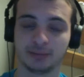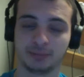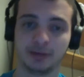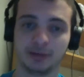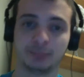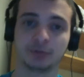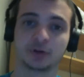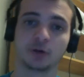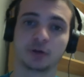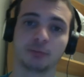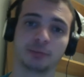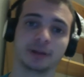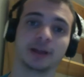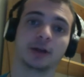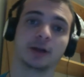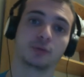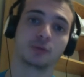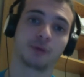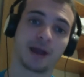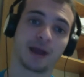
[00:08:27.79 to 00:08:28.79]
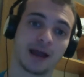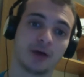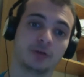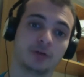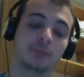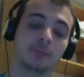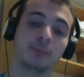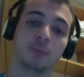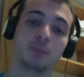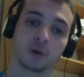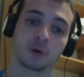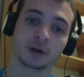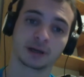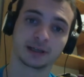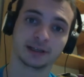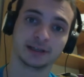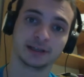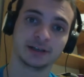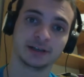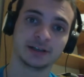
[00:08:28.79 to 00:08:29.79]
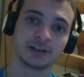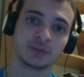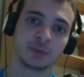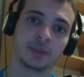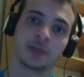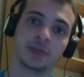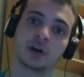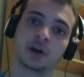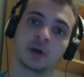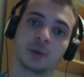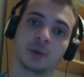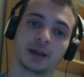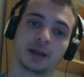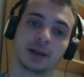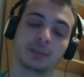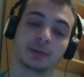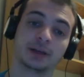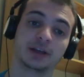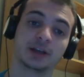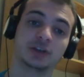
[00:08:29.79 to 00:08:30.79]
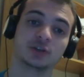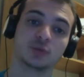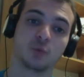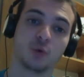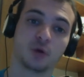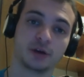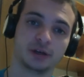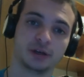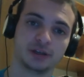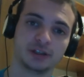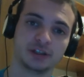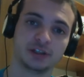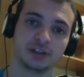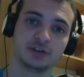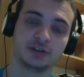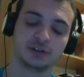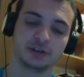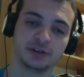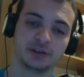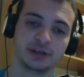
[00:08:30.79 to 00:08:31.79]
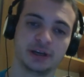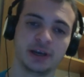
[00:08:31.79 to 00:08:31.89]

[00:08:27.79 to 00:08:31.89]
People don't play around board clears when they're going up against warriors usually.